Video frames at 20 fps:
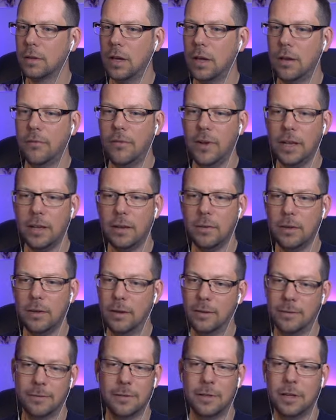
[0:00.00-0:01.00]
In
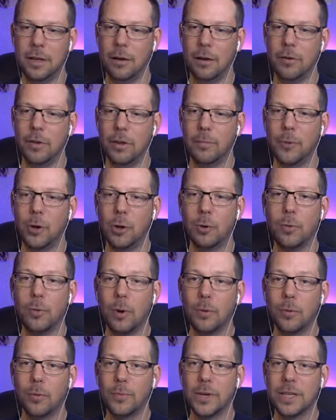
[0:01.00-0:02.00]
fact, do you know, the good
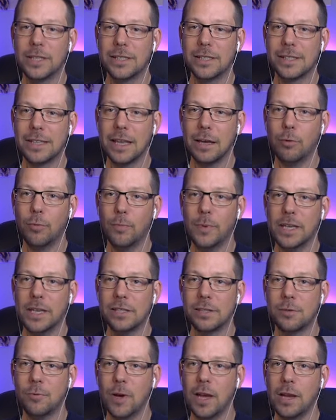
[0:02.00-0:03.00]
one would be to steal would be
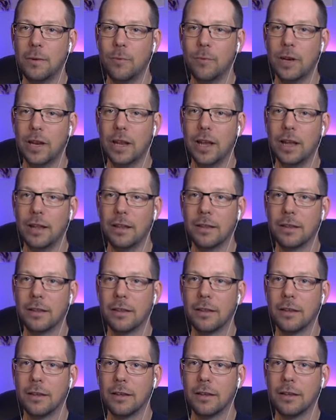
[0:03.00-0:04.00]
squid, wouldn't it?
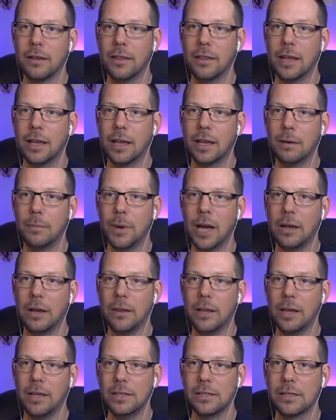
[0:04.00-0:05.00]
Thinking
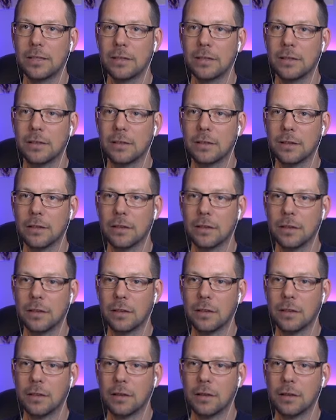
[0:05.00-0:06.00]
about this.
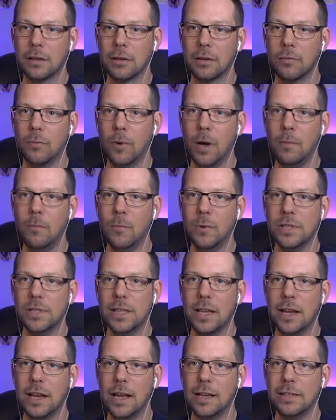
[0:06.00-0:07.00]
When was
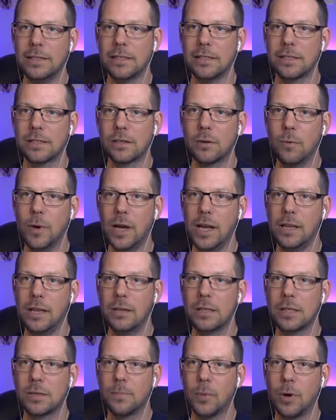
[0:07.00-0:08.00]
the last
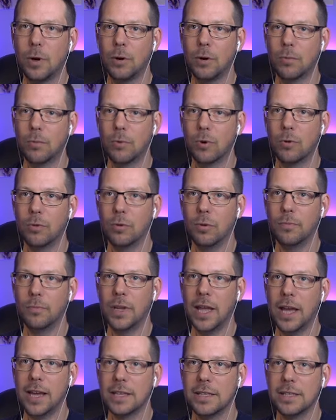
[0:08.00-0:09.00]
squid spawn rule
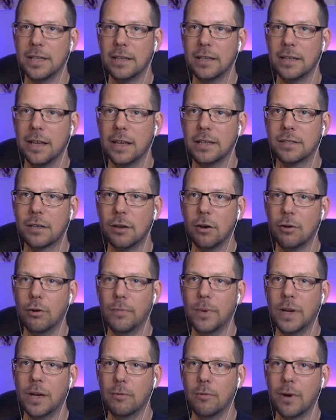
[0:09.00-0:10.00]
updated? That's got to
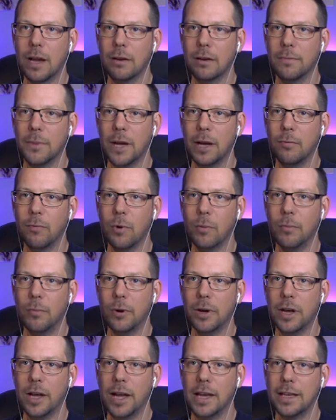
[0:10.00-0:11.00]
have been around about
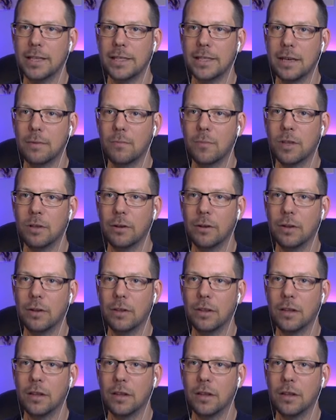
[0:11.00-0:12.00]
1.18 with all
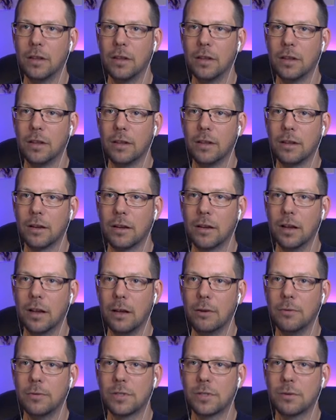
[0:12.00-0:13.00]
of the
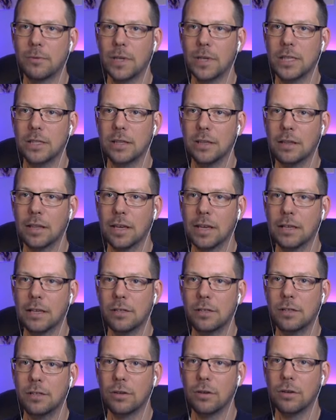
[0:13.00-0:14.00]
glow squids and
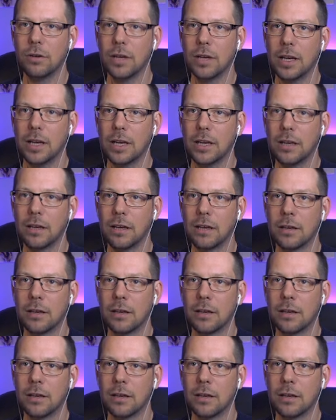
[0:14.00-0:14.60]
things, surely.